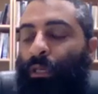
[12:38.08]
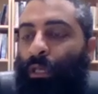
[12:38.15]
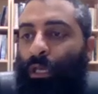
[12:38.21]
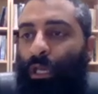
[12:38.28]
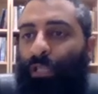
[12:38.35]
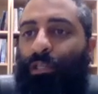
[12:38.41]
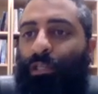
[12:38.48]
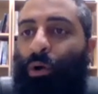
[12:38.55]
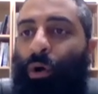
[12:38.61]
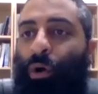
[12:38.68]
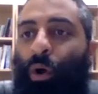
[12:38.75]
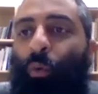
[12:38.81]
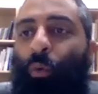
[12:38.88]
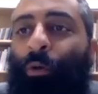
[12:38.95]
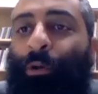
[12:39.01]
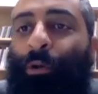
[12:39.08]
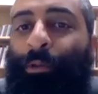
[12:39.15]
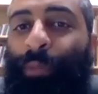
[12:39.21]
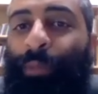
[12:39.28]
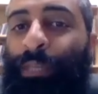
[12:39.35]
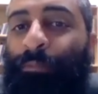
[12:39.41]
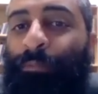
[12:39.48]
And so, what we
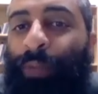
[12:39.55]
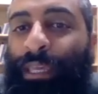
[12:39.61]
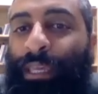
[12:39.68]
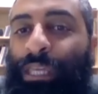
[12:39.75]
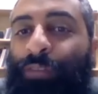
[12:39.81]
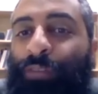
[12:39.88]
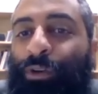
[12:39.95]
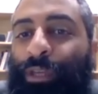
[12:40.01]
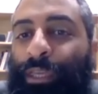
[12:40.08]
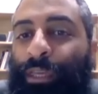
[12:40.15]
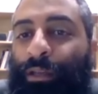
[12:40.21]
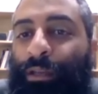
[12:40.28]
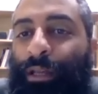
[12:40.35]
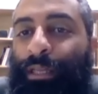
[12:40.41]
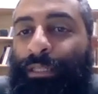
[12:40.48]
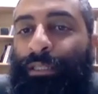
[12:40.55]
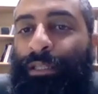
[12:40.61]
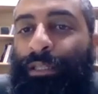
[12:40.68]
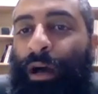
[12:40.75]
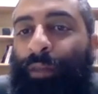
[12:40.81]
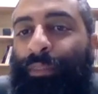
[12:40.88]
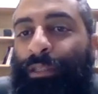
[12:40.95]
mean by evil here is
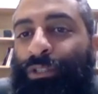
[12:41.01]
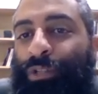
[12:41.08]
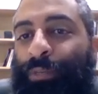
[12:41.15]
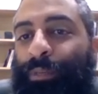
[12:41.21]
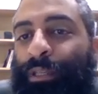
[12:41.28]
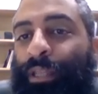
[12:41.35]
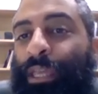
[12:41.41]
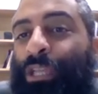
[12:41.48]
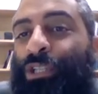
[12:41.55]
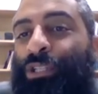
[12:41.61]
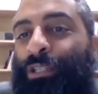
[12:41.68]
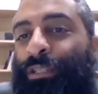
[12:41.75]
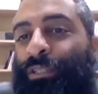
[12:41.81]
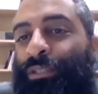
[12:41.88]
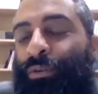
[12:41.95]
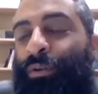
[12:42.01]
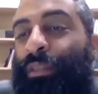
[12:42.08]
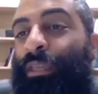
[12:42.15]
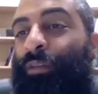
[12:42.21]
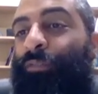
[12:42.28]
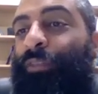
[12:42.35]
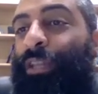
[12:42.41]
not the tribulations or
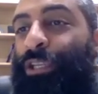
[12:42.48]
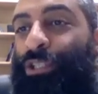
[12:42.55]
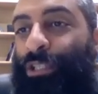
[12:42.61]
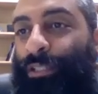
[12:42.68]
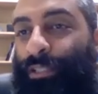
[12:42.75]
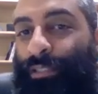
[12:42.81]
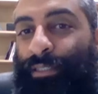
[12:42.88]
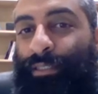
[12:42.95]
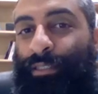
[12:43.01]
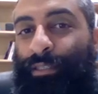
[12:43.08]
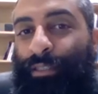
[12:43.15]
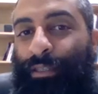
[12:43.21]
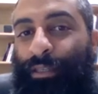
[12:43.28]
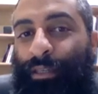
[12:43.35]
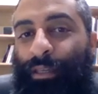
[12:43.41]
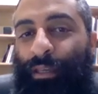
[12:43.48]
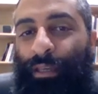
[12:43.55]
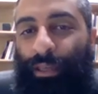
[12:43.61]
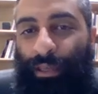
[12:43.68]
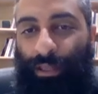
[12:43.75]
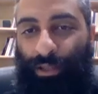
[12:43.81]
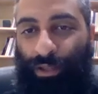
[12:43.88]
the afflictions.
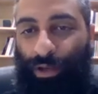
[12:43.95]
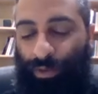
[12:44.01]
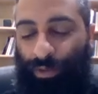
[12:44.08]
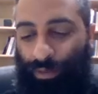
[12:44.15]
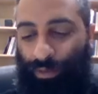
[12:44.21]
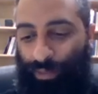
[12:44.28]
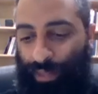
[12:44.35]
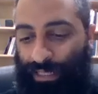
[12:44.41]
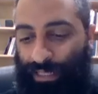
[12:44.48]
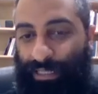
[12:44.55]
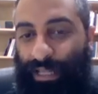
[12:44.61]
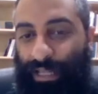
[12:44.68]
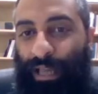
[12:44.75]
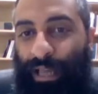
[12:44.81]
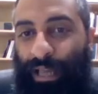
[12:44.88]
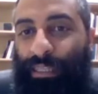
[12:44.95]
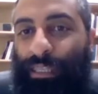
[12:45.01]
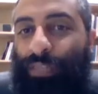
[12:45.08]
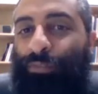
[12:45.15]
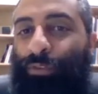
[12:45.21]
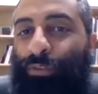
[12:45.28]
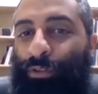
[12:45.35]
No, that's not
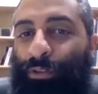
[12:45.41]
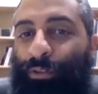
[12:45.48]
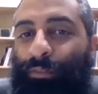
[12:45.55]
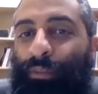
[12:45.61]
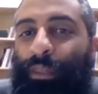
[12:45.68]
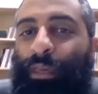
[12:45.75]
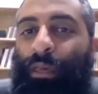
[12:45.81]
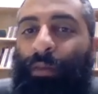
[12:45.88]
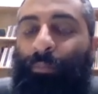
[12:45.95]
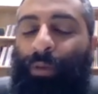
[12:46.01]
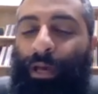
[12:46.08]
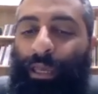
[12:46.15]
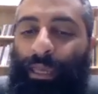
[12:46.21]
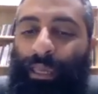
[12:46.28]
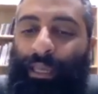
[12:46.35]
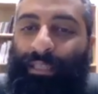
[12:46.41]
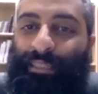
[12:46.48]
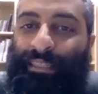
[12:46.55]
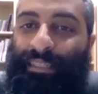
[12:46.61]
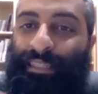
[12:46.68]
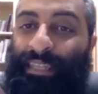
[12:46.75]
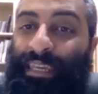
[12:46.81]
evil, but
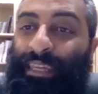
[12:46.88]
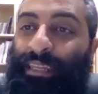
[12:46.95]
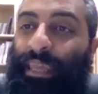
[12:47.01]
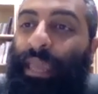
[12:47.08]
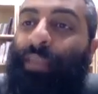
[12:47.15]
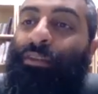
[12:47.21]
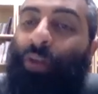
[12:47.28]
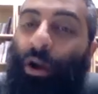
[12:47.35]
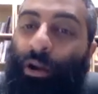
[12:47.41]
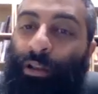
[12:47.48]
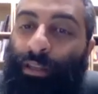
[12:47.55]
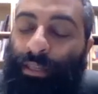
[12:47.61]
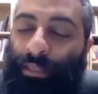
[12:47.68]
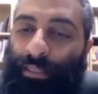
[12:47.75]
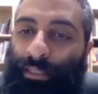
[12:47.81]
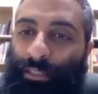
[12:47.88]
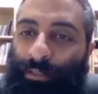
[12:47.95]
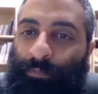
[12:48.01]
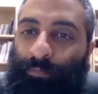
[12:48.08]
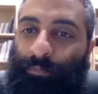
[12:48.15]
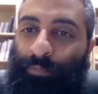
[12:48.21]
it's sin and darkness.